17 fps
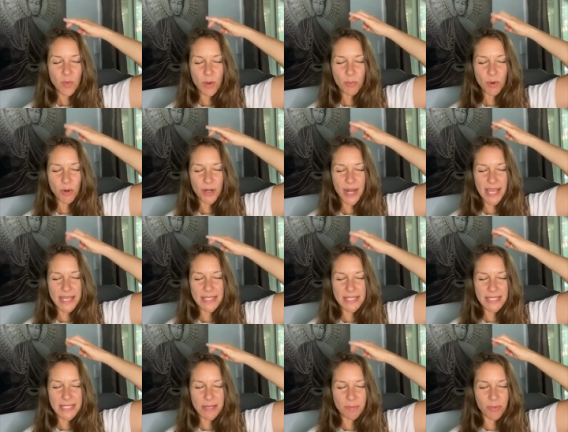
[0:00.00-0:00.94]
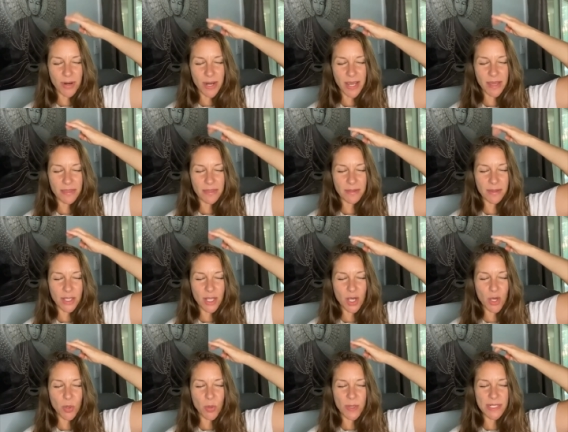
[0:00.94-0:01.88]
One more nice deep breath,
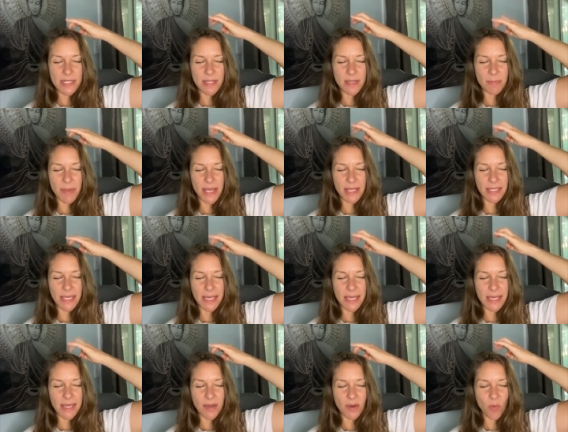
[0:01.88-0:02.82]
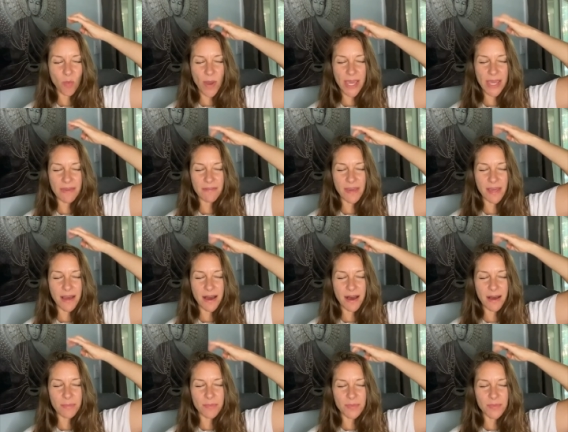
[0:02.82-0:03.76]
low into the belly, waving
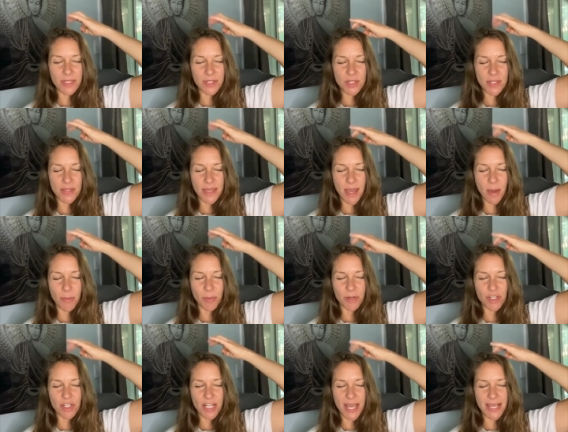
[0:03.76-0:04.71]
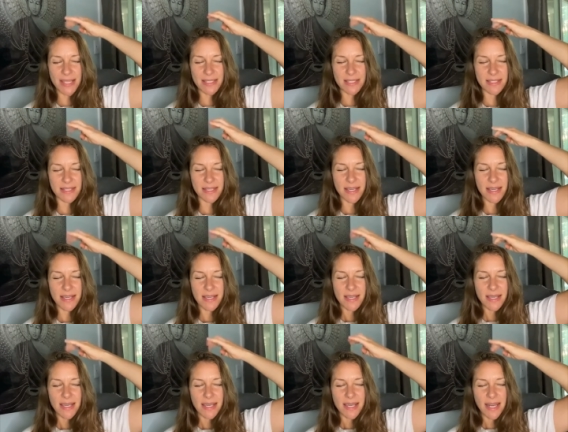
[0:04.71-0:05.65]
up into the upper chest.
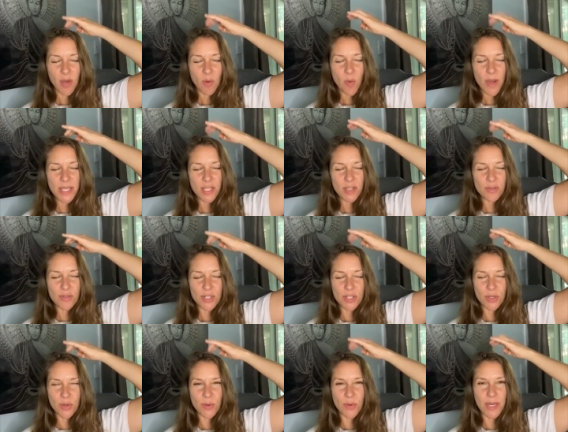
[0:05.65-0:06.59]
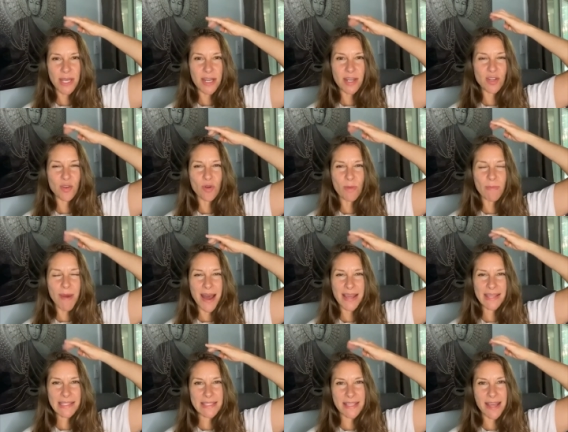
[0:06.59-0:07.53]
I want you to, in your
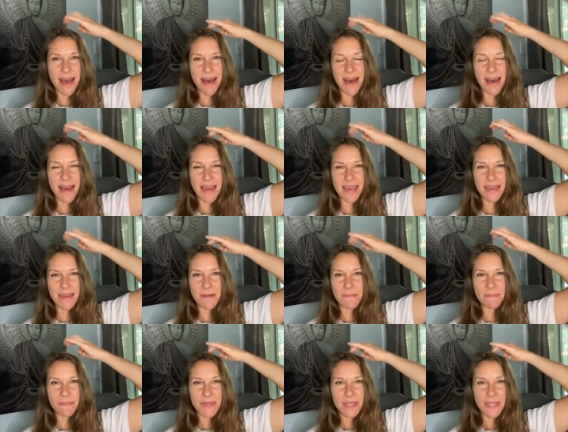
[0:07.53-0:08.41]
mind's eye,